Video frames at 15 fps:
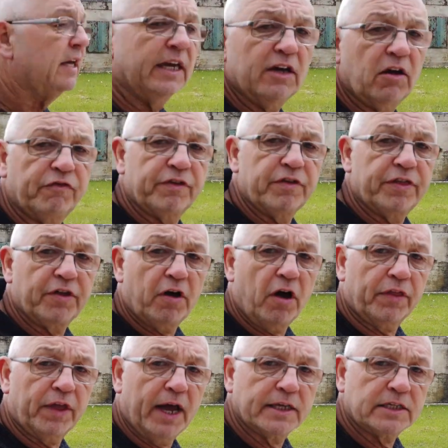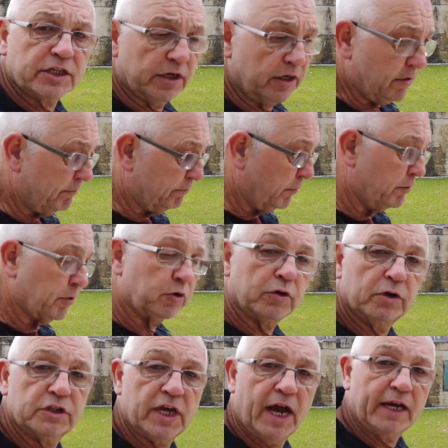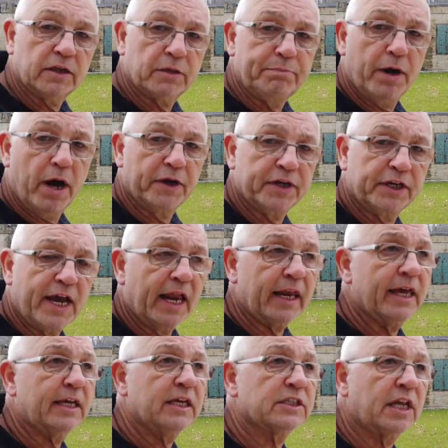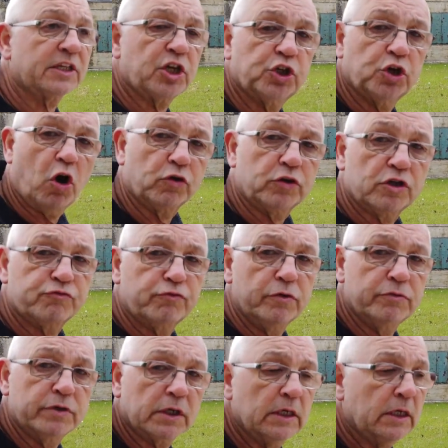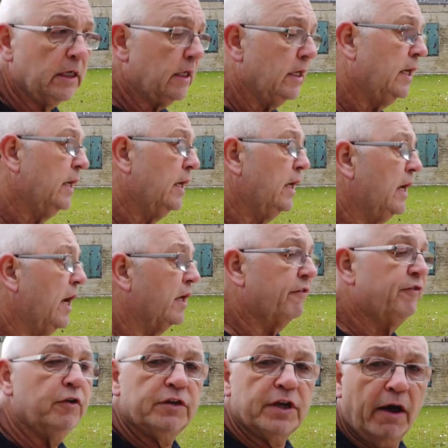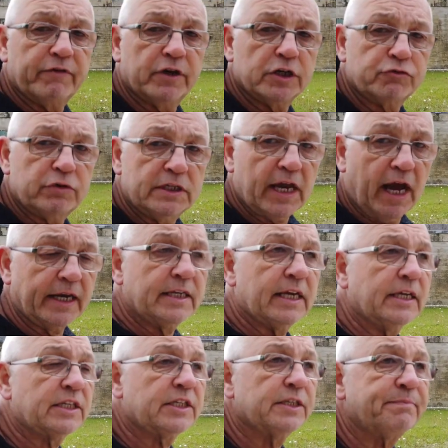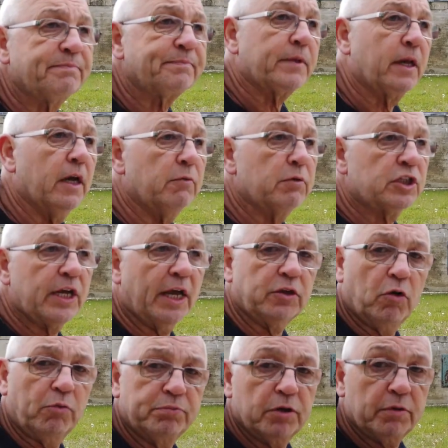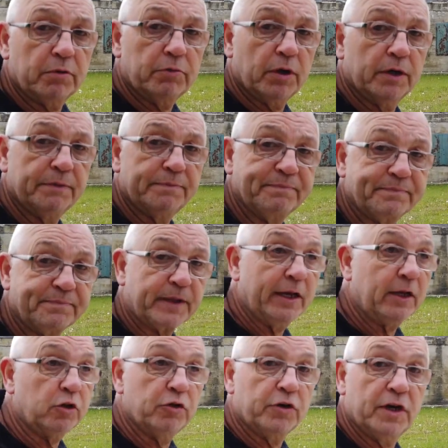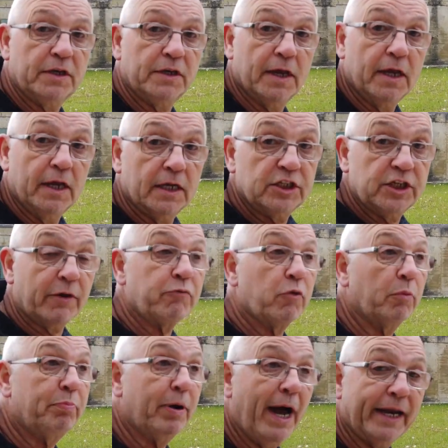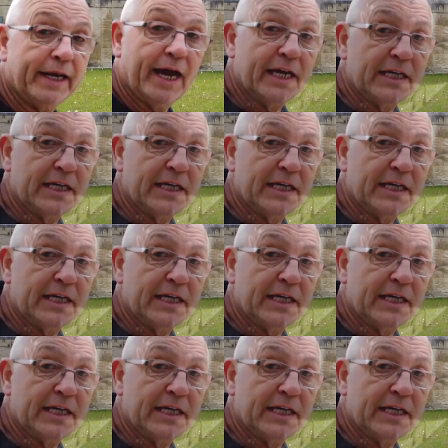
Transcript: He often thought that um, we were going to attack the Pas de Calais because that's the shortest route and a few diversionary tactics uh, were set up to, um, including General Patton